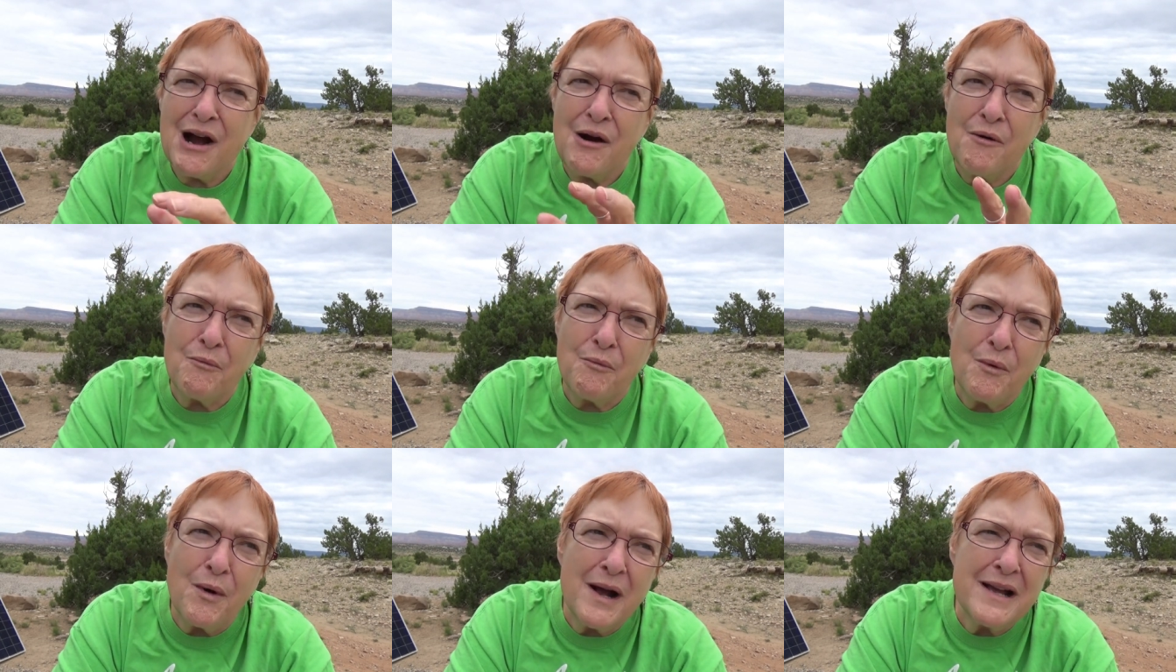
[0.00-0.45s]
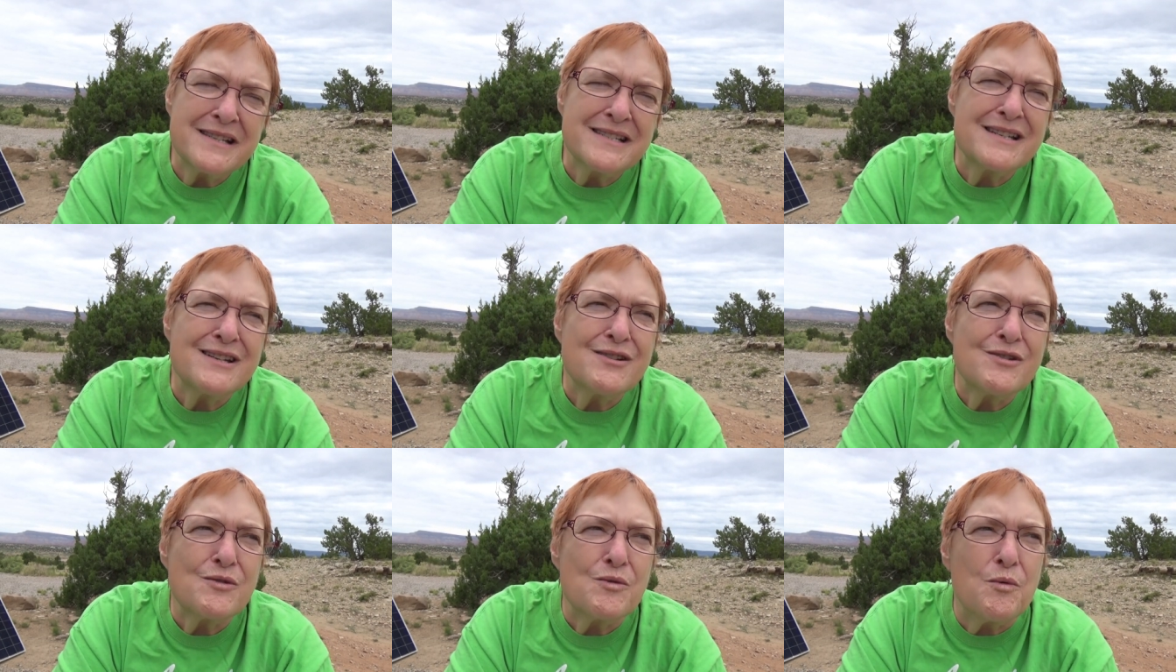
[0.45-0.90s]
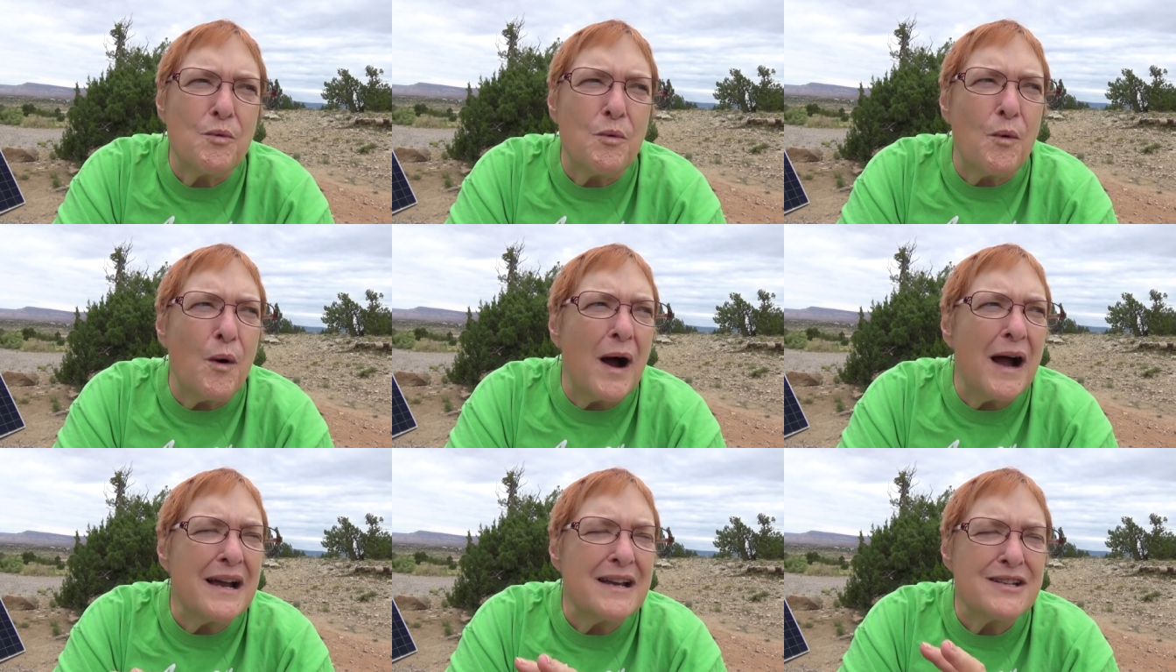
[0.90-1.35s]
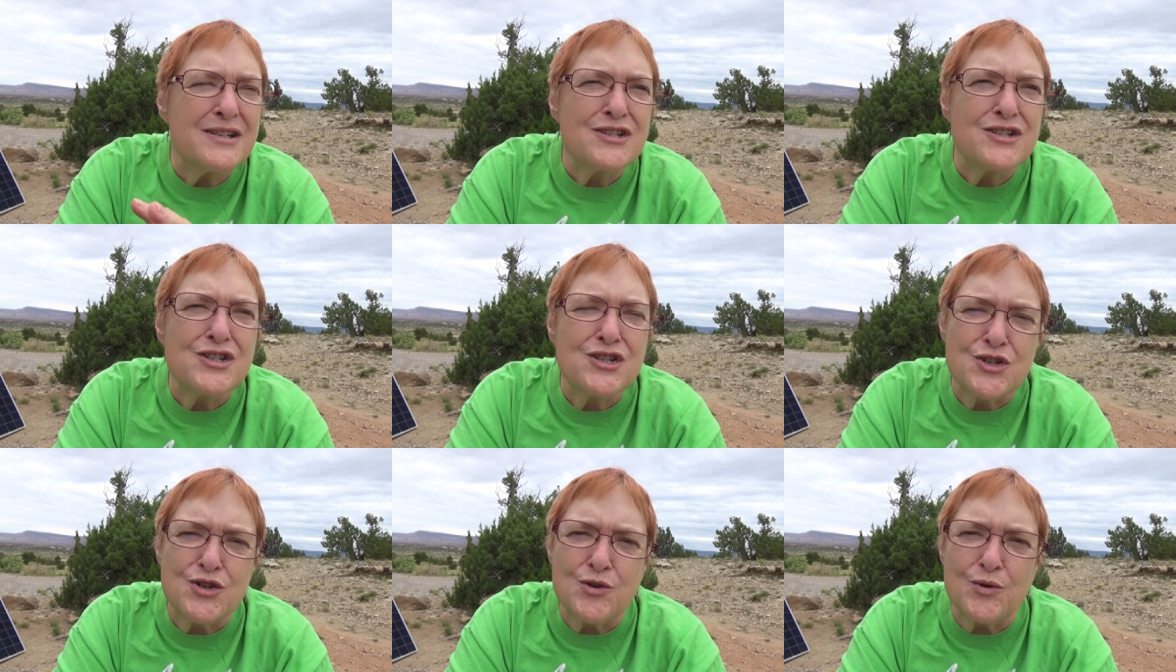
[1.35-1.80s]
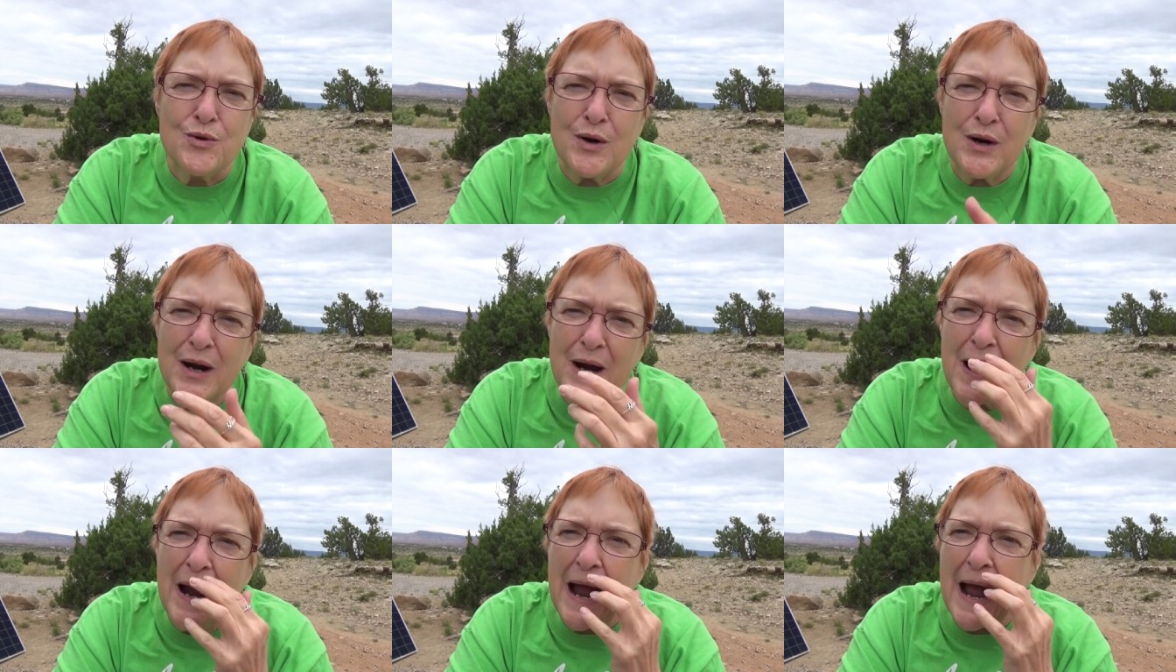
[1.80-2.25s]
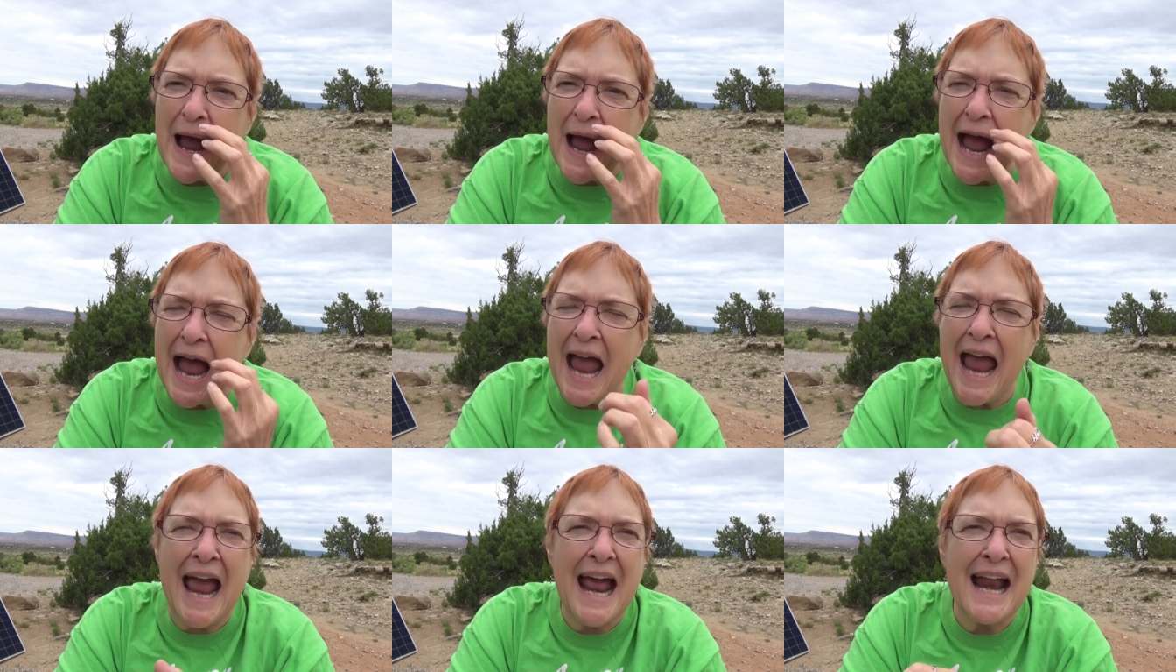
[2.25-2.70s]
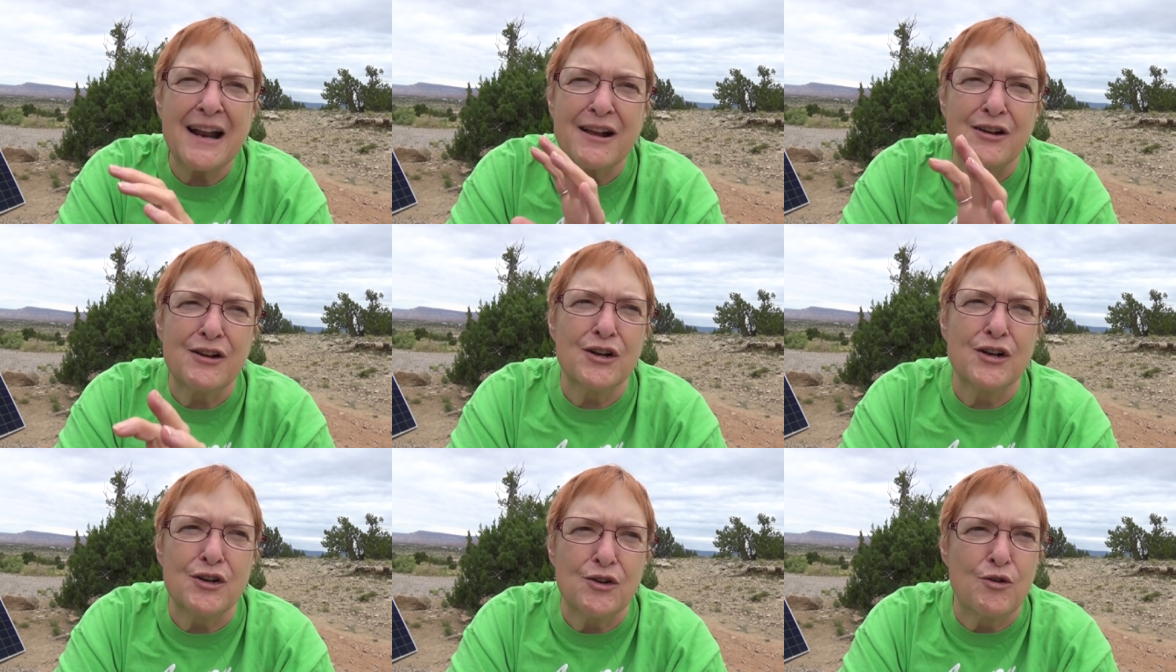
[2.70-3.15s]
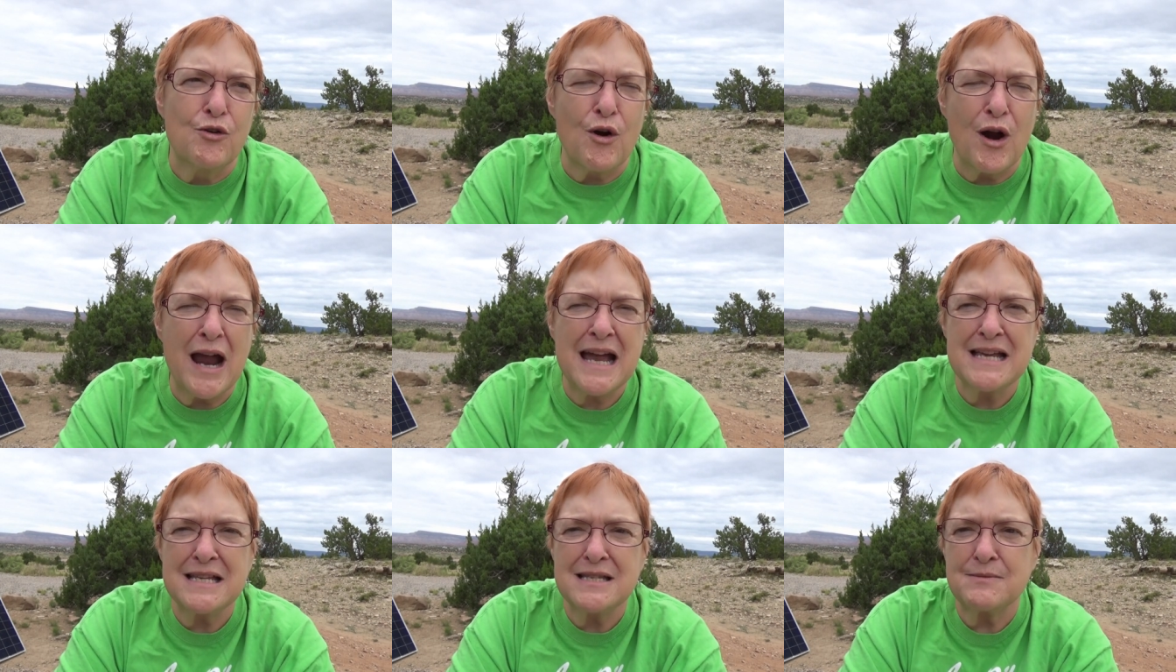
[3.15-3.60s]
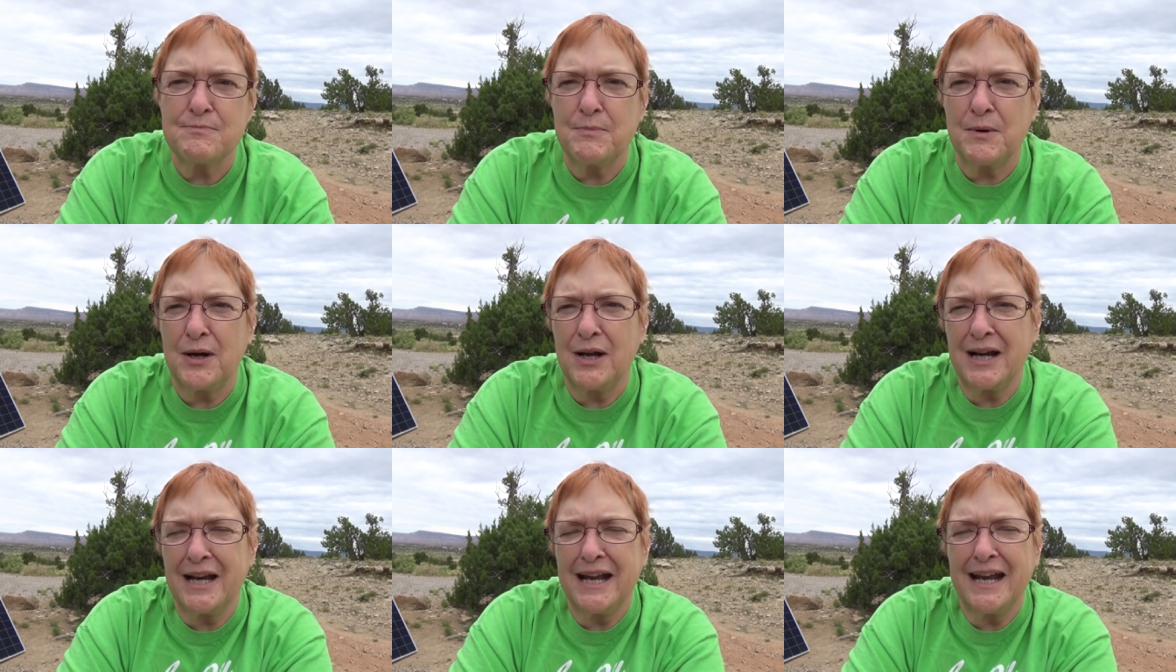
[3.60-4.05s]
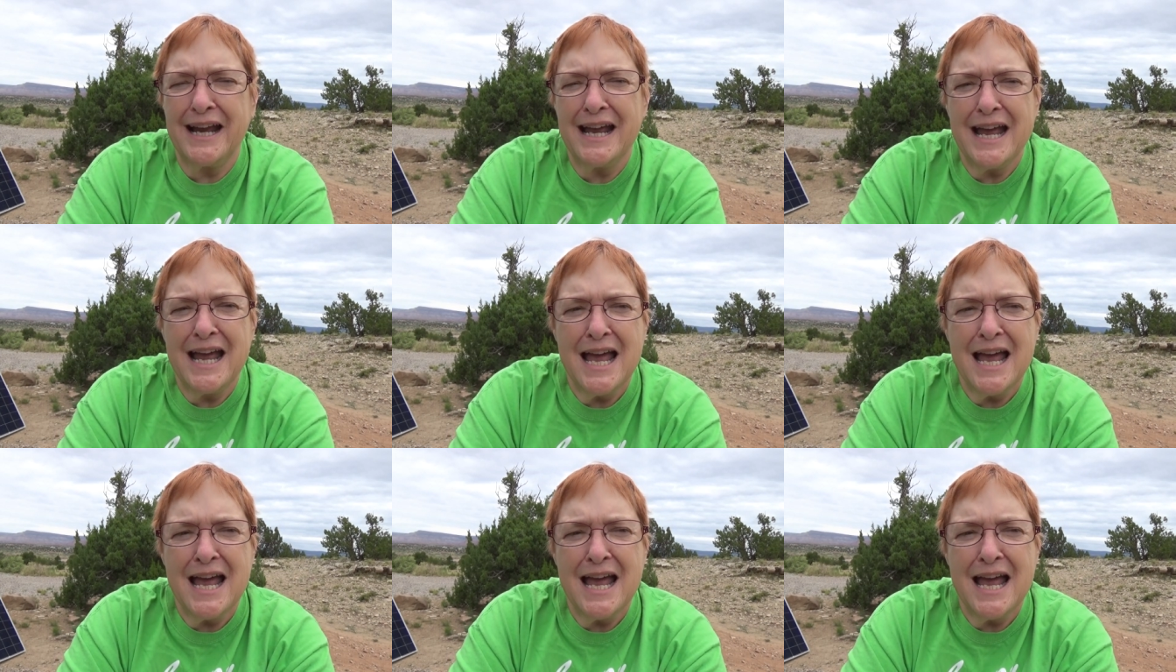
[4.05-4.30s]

I wasn't quite sure I had a good grasp on it